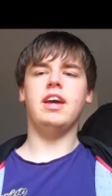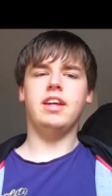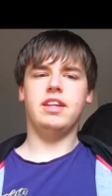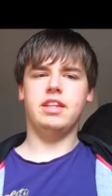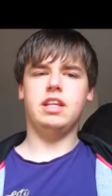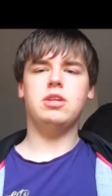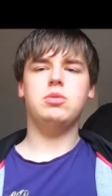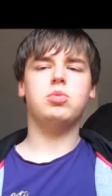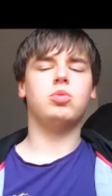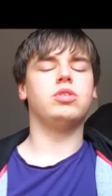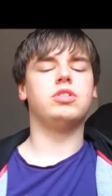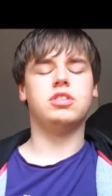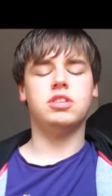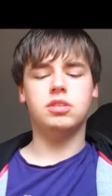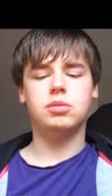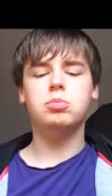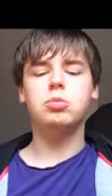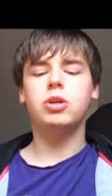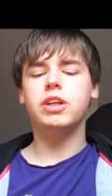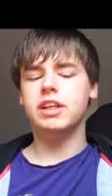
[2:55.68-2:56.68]
this one was
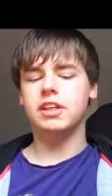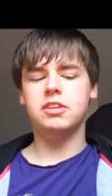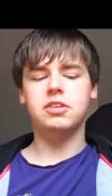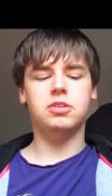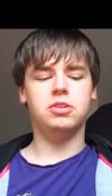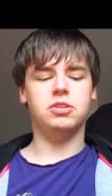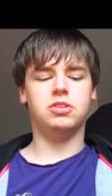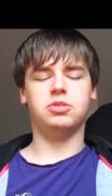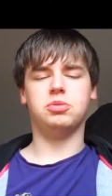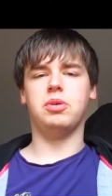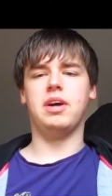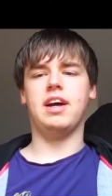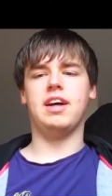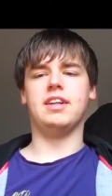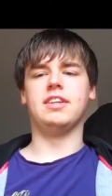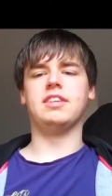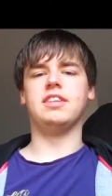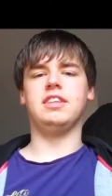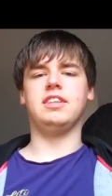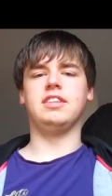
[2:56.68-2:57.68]
pretty cool as
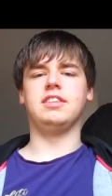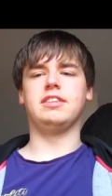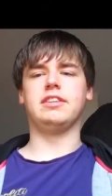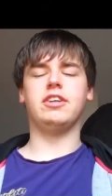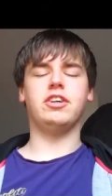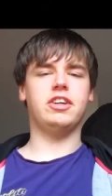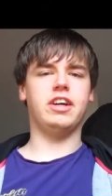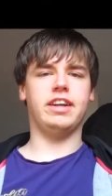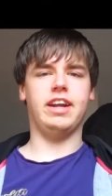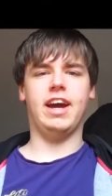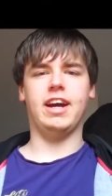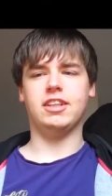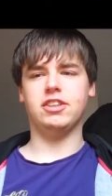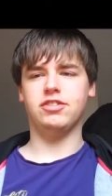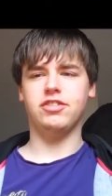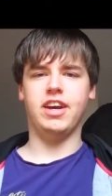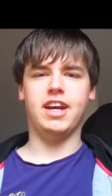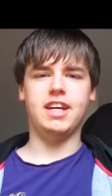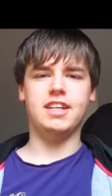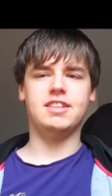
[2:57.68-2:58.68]
well. The look on Aang's
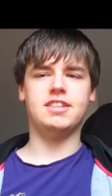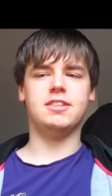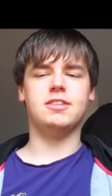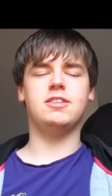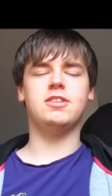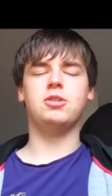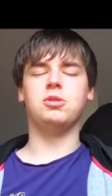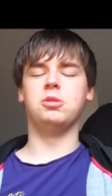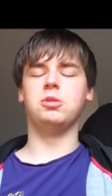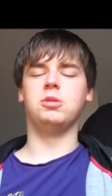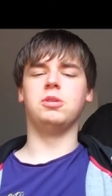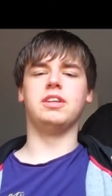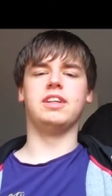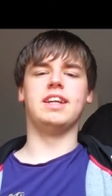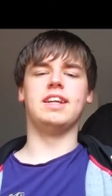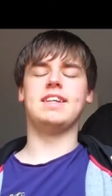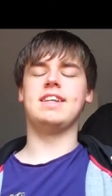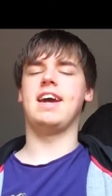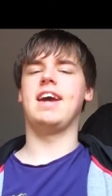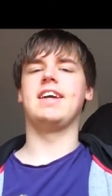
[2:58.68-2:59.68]
face is cool and
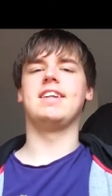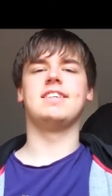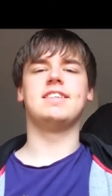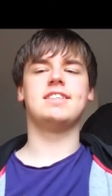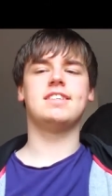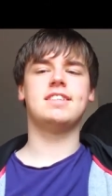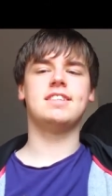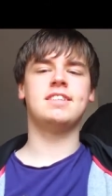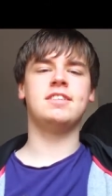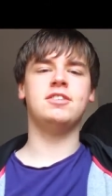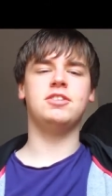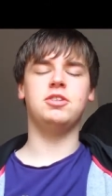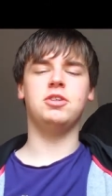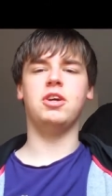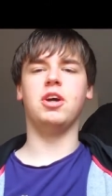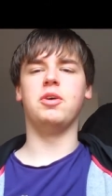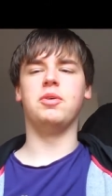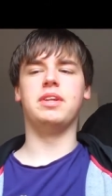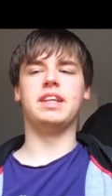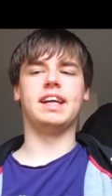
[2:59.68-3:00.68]
intense.
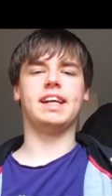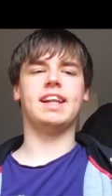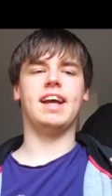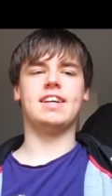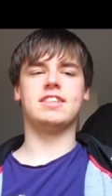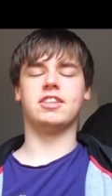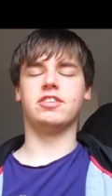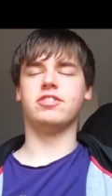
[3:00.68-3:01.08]
Zuko in the classic